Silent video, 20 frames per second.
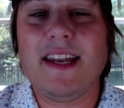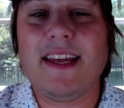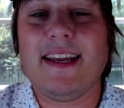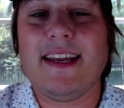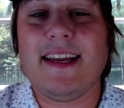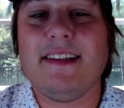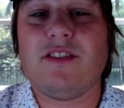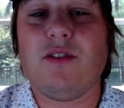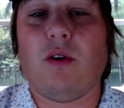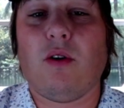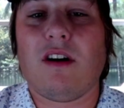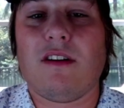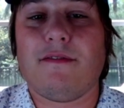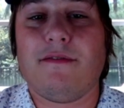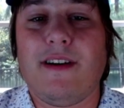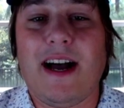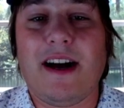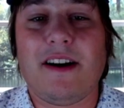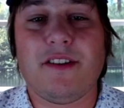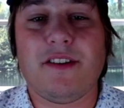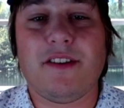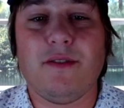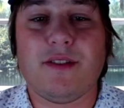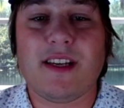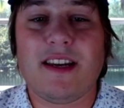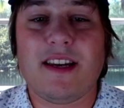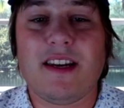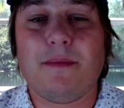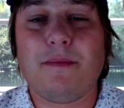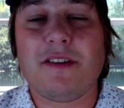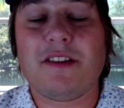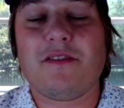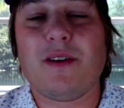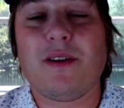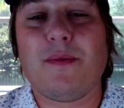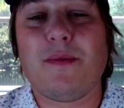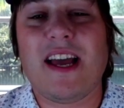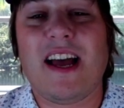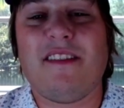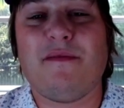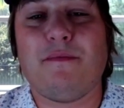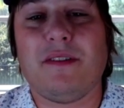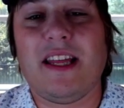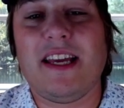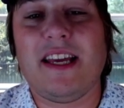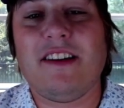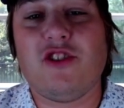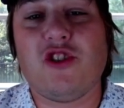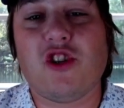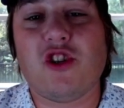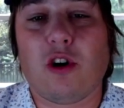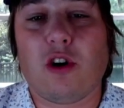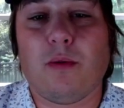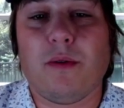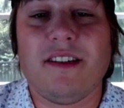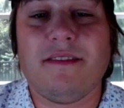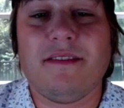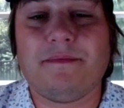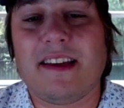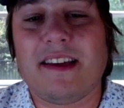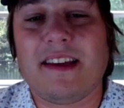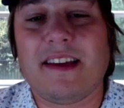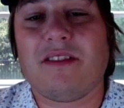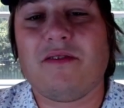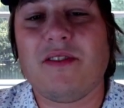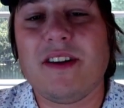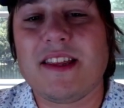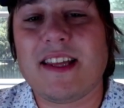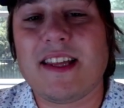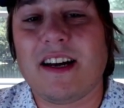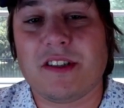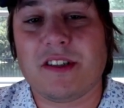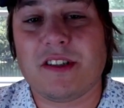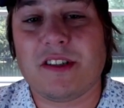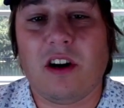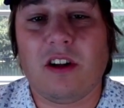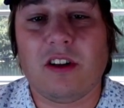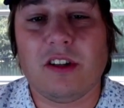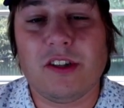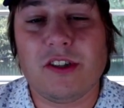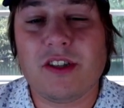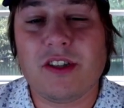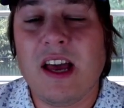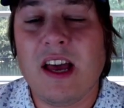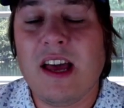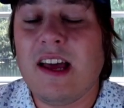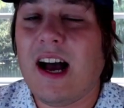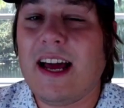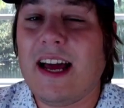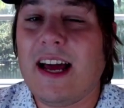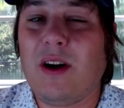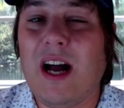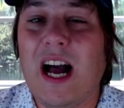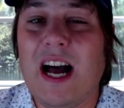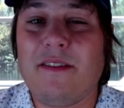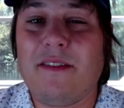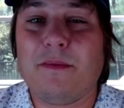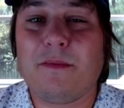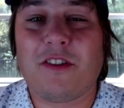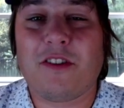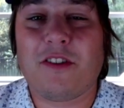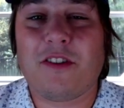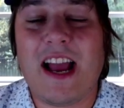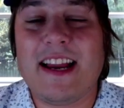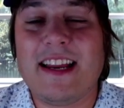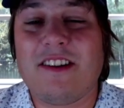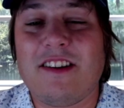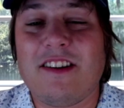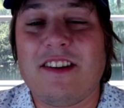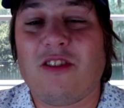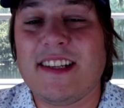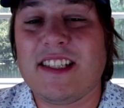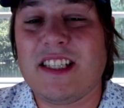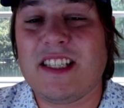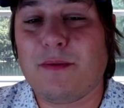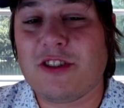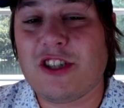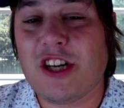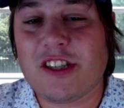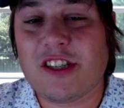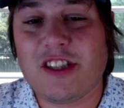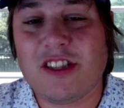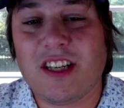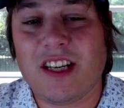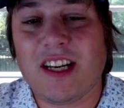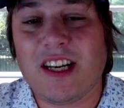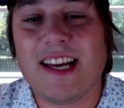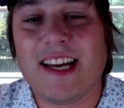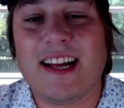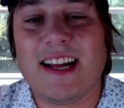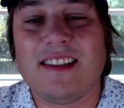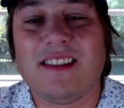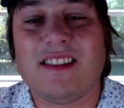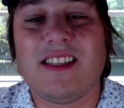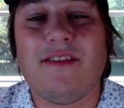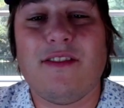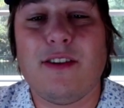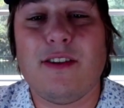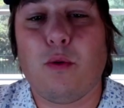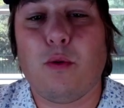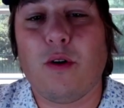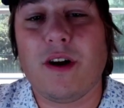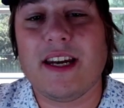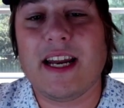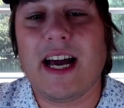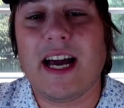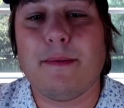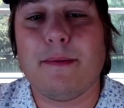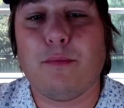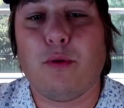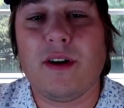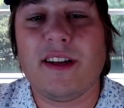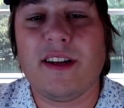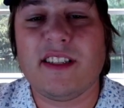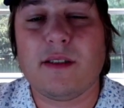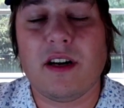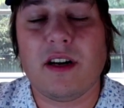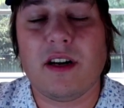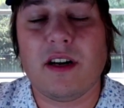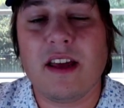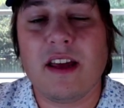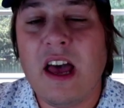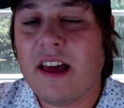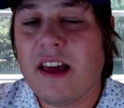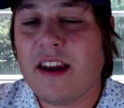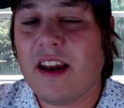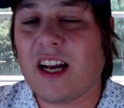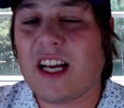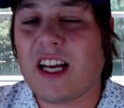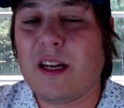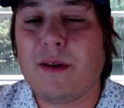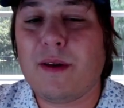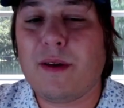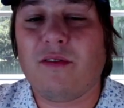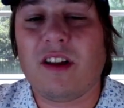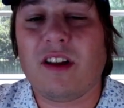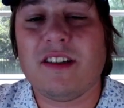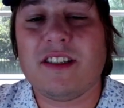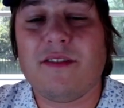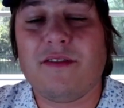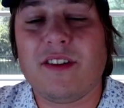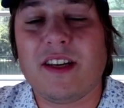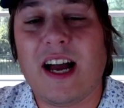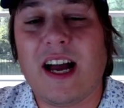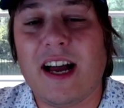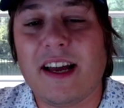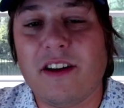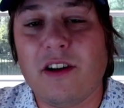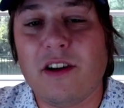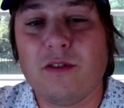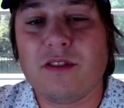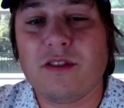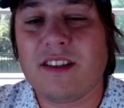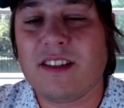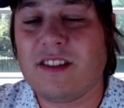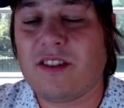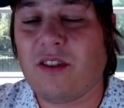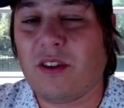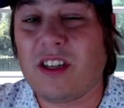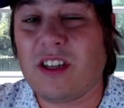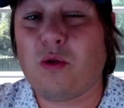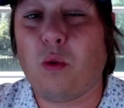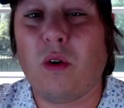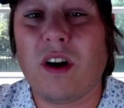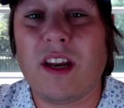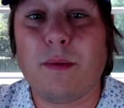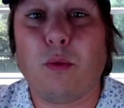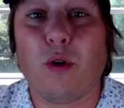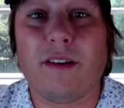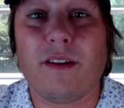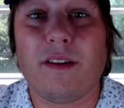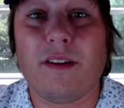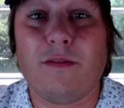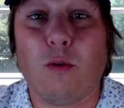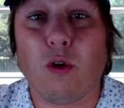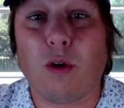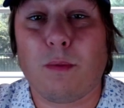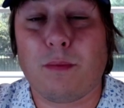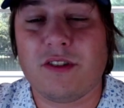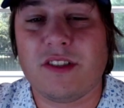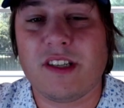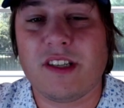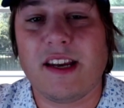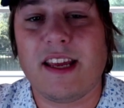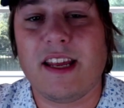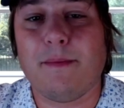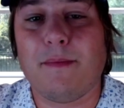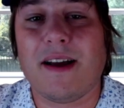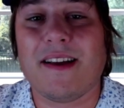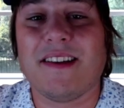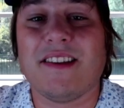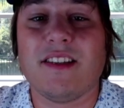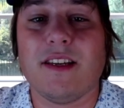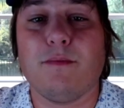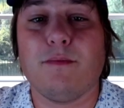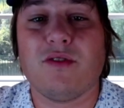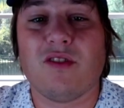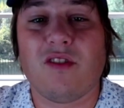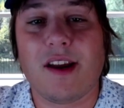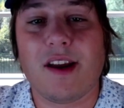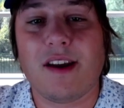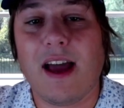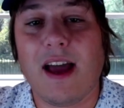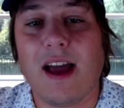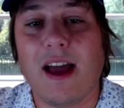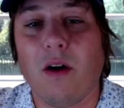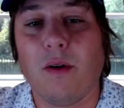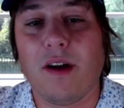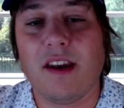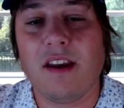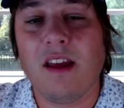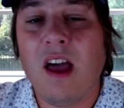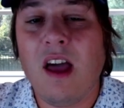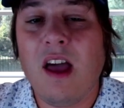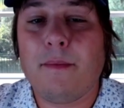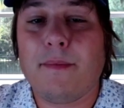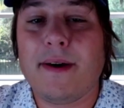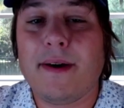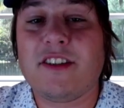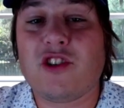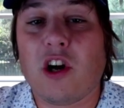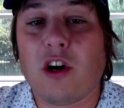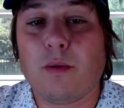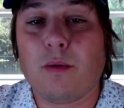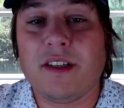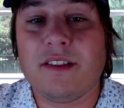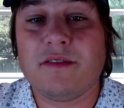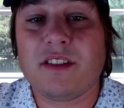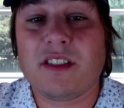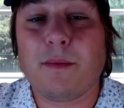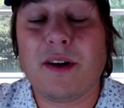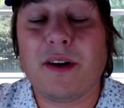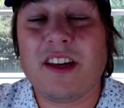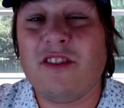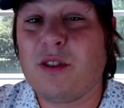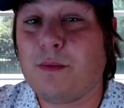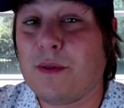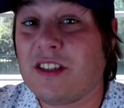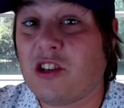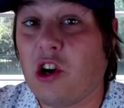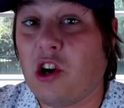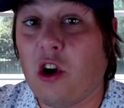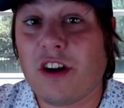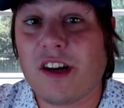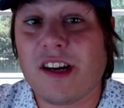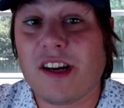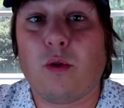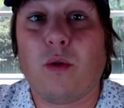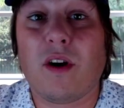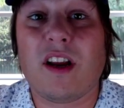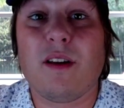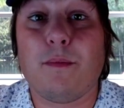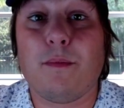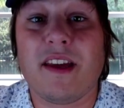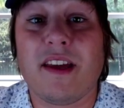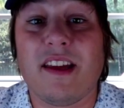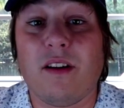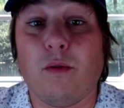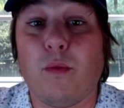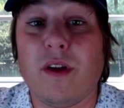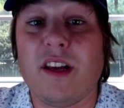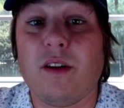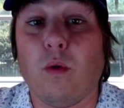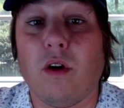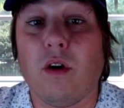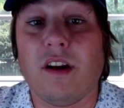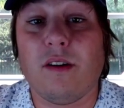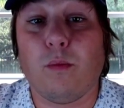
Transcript: into our values. At number three, we have Blake Jarwin at $3,000. I don't have him for any crazy projection tonight at 7.9 points, but not going to be relatively high owned. He's only 20.4% in my Sims right now. And Blake Jarwin, somebody who's been targeted quite a bit in week one and